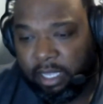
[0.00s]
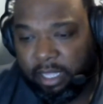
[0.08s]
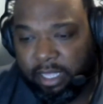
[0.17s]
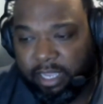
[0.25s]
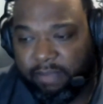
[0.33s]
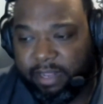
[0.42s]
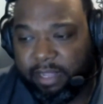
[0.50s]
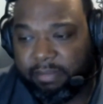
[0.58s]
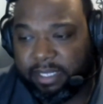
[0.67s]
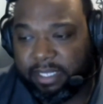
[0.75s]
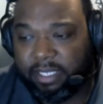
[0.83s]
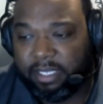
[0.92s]
leave it up
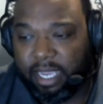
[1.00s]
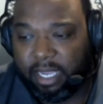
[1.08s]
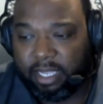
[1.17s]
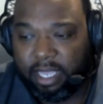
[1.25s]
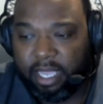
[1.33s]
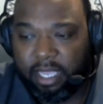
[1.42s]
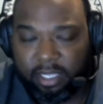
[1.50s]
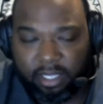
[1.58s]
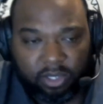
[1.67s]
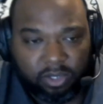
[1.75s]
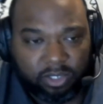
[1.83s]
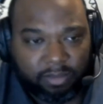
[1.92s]
to the tech to
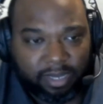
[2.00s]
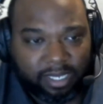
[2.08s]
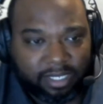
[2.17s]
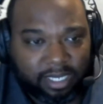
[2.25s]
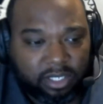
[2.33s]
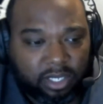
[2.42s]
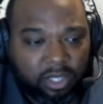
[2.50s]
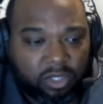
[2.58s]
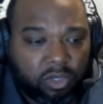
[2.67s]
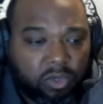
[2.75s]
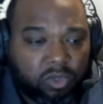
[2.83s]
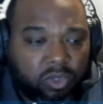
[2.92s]
use them as they see
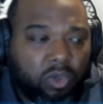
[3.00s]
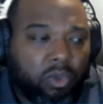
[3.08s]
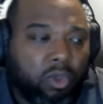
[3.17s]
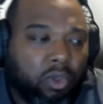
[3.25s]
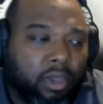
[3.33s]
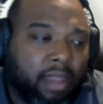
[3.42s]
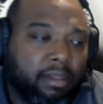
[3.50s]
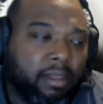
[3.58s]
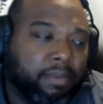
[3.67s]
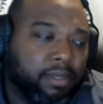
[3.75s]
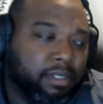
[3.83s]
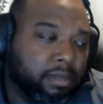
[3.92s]
to. So you have to
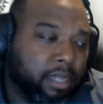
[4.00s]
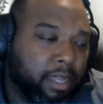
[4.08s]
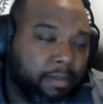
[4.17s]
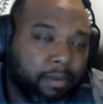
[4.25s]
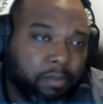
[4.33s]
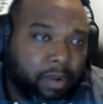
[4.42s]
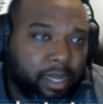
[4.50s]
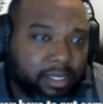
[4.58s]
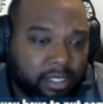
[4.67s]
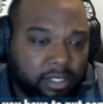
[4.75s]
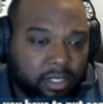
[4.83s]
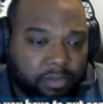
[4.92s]
put some type of
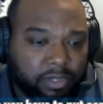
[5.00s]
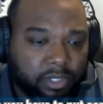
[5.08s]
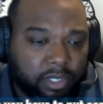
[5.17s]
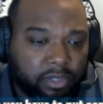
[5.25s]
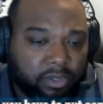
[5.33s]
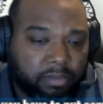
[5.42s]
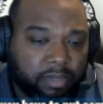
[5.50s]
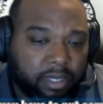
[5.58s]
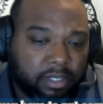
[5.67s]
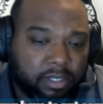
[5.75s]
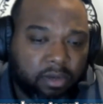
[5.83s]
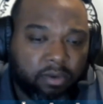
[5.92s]
process or procedure in
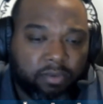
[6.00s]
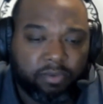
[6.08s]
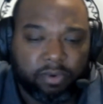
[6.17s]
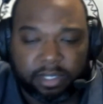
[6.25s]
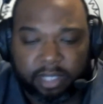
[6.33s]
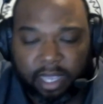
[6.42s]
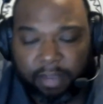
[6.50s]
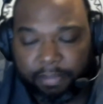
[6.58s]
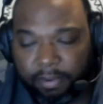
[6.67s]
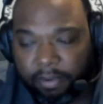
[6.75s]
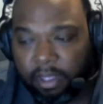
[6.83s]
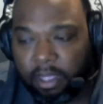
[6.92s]
place. For
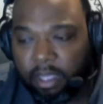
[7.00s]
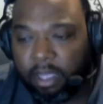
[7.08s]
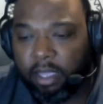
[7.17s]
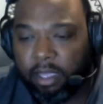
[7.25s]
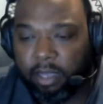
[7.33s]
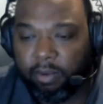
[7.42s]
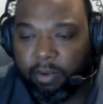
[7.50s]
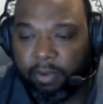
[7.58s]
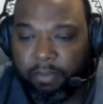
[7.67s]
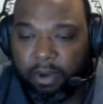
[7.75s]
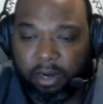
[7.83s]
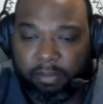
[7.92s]
example, when we
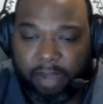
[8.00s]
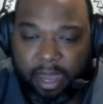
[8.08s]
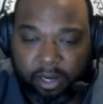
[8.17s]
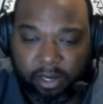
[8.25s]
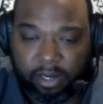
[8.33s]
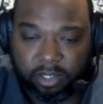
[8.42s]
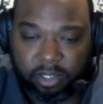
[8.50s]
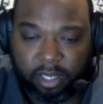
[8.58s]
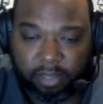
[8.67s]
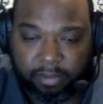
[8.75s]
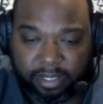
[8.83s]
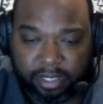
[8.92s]
bought our monitors,
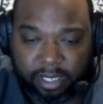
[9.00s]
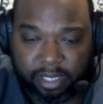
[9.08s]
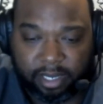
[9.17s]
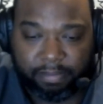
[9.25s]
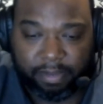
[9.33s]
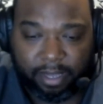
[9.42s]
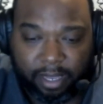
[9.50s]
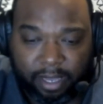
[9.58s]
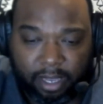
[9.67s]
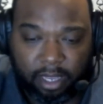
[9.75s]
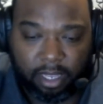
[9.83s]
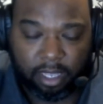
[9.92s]
we set up a